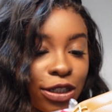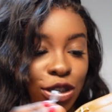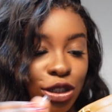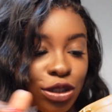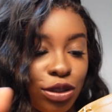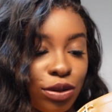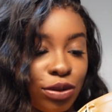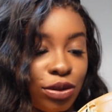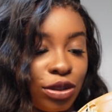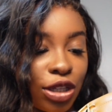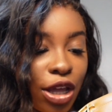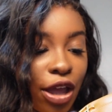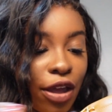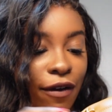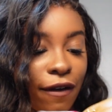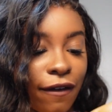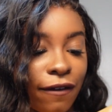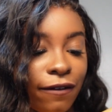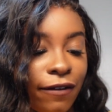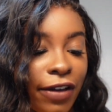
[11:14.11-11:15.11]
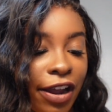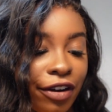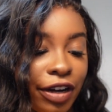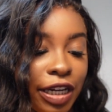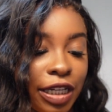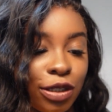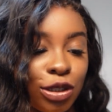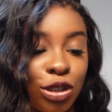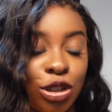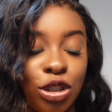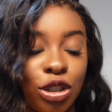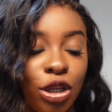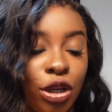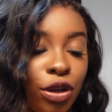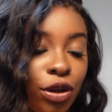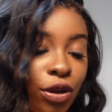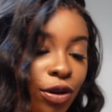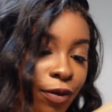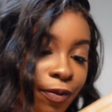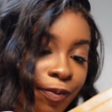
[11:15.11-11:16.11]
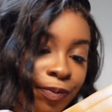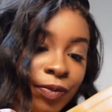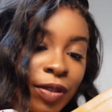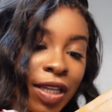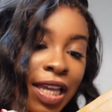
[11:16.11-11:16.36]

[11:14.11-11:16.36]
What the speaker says: to do so very soon.